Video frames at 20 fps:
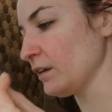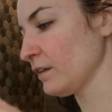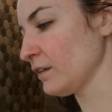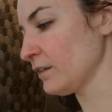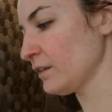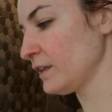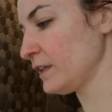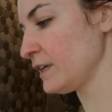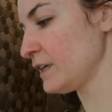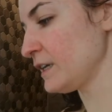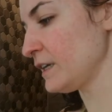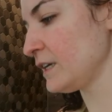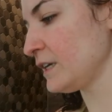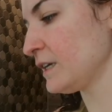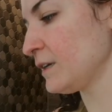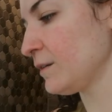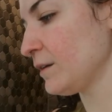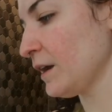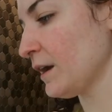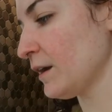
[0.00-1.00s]
the
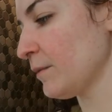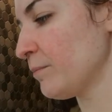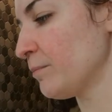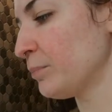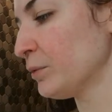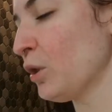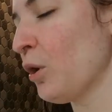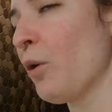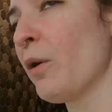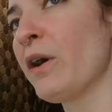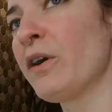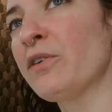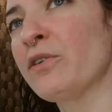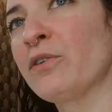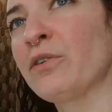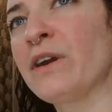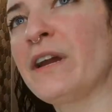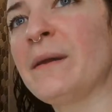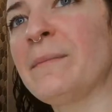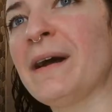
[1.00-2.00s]
blowout
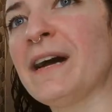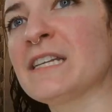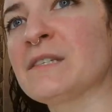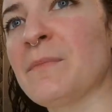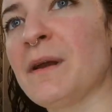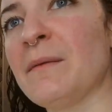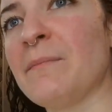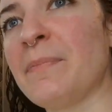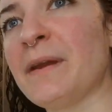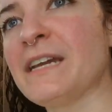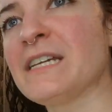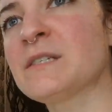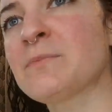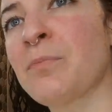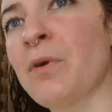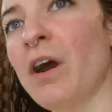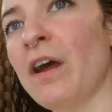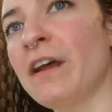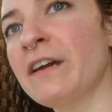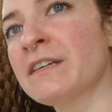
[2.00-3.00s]
cream as my base
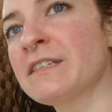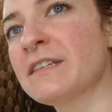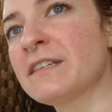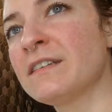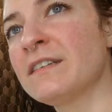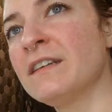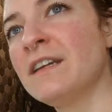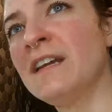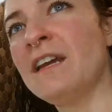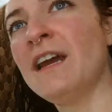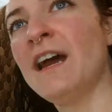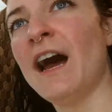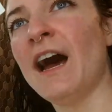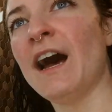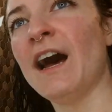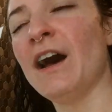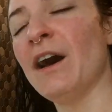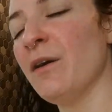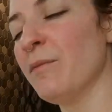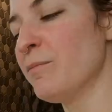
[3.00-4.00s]
product,
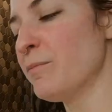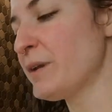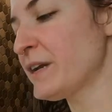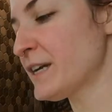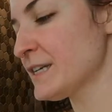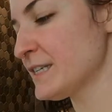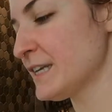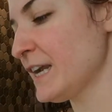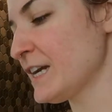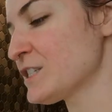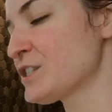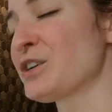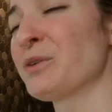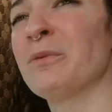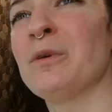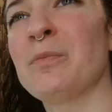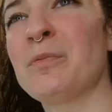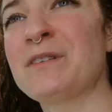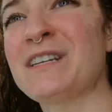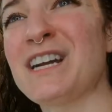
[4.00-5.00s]
Because it has
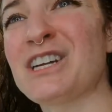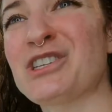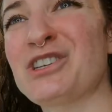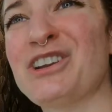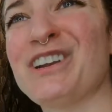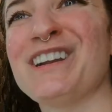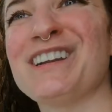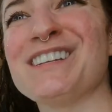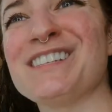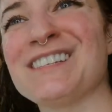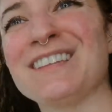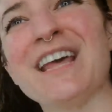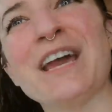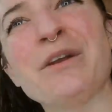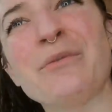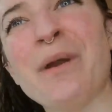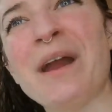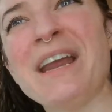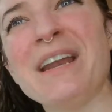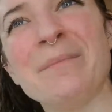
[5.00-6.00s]
thermal protection and it is
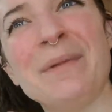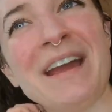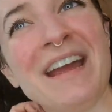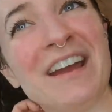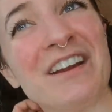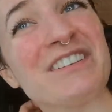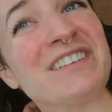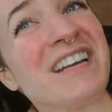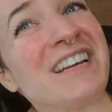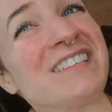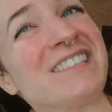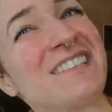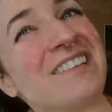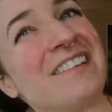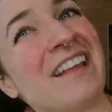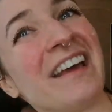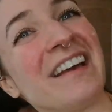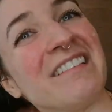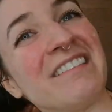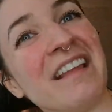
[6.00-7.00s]
lightweight and my hair tends to
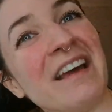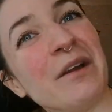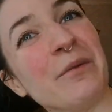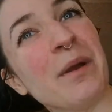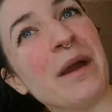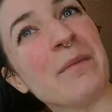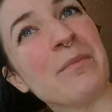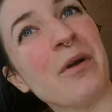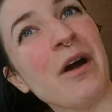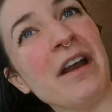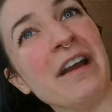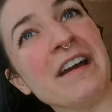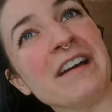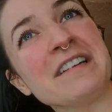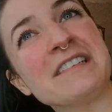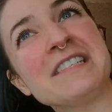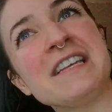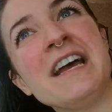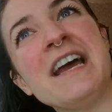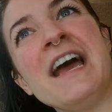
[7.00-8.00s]
like lightweight
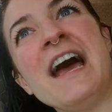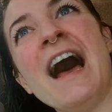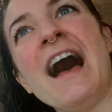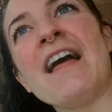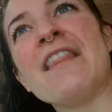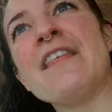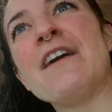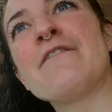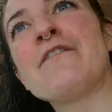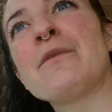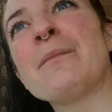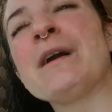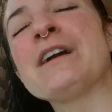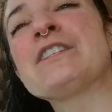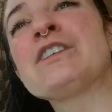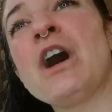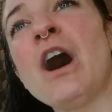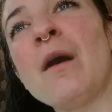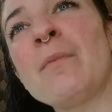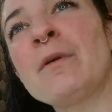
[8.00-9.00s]
products. And then for my
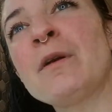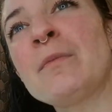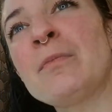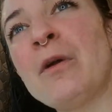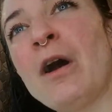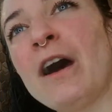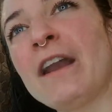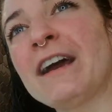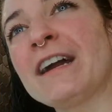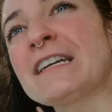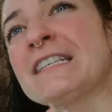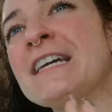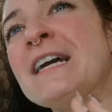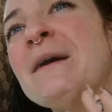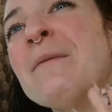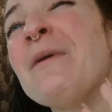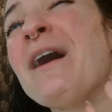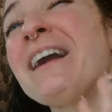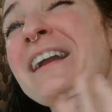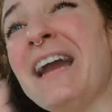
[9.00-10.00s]
topper product,
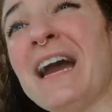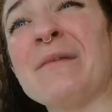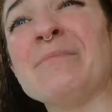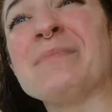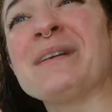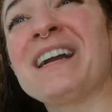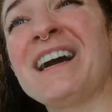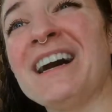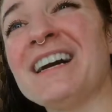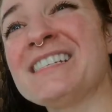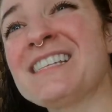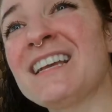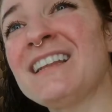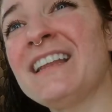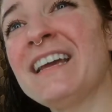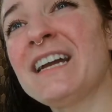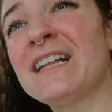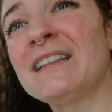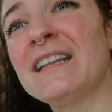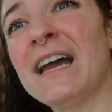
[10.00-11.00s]
again, because I
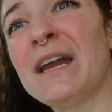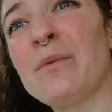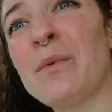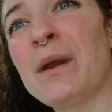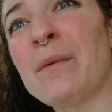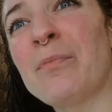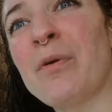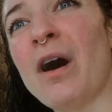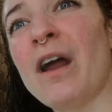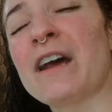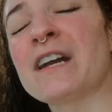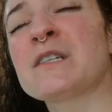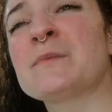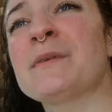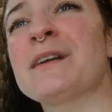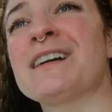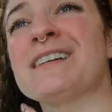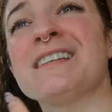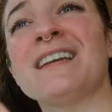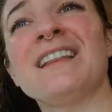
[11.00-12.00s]
like lightweight
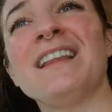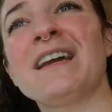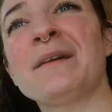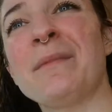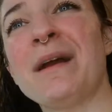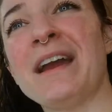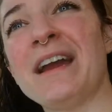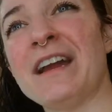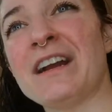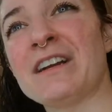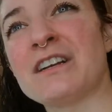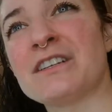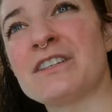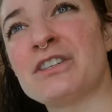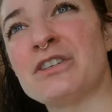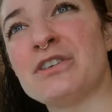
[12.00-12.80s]
products, because I like my hair